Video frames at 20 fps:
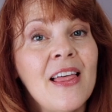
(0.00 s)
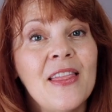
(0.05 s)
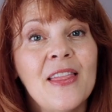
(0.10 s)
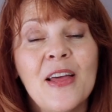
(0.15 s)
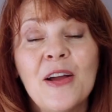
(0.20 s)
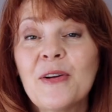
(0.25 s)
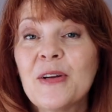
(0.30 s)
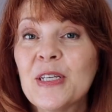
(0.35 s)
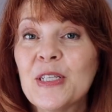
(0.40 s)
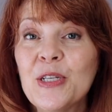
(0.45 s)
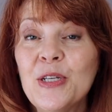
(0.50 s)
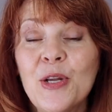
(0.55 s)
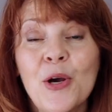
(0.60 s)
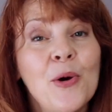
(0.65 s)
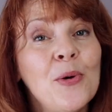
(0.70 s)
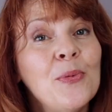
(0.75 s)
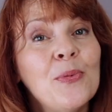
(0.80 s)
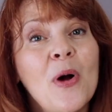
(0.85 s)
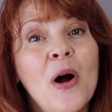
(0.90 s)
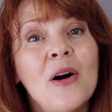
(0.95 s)
There is
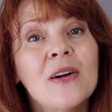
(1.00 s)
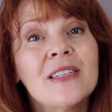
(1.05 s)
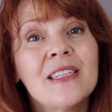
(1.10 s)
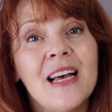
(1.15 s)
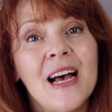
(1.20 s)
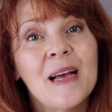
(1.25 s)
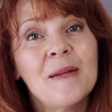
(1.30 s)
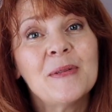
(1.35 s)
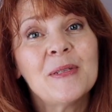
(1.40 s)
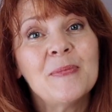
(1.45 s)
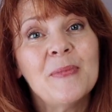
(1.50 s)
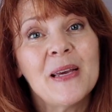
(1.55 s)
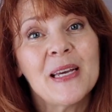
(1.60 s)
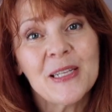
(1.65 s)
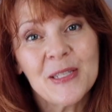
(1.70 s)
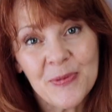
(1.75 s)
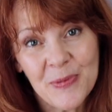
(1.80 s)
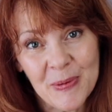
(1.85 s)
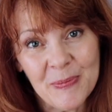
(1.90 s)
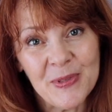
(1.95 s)
no wrong time to make a
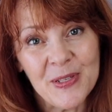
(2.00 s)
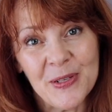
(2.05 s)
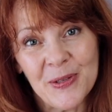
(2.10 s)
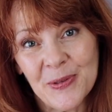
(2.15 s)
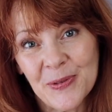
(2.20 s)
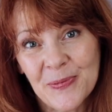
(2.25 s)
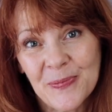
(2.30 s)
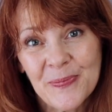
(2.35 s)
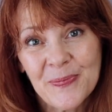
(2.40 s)
swimsuit.